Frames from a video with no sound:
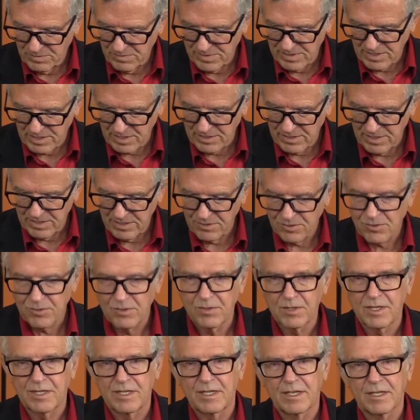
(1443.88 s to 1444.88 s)
really,
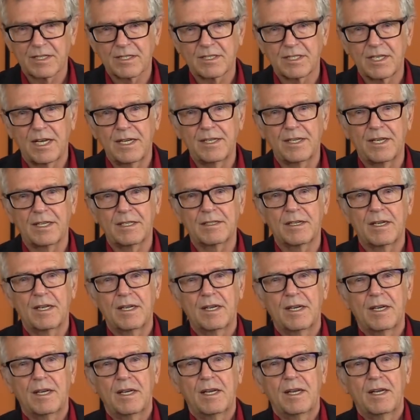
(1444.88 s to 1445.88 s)
truly exciting.
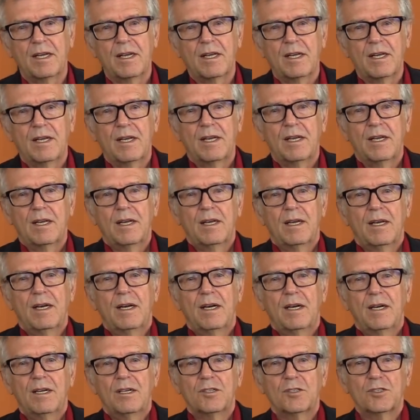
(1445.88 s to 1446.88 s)

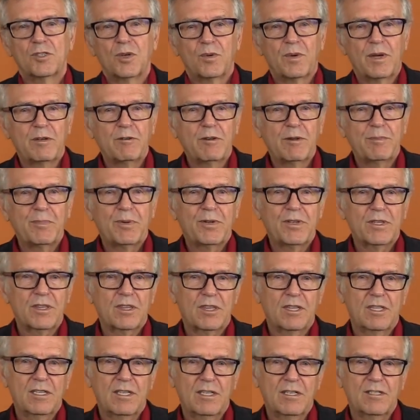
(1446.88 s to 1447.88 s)
So when we
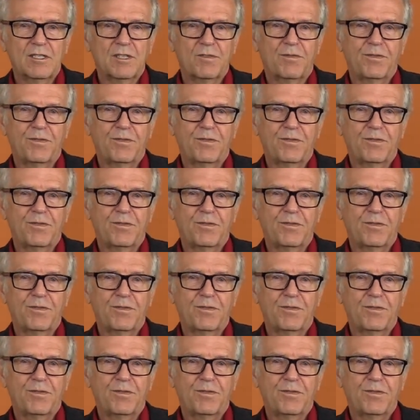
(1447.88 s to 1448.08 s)
put these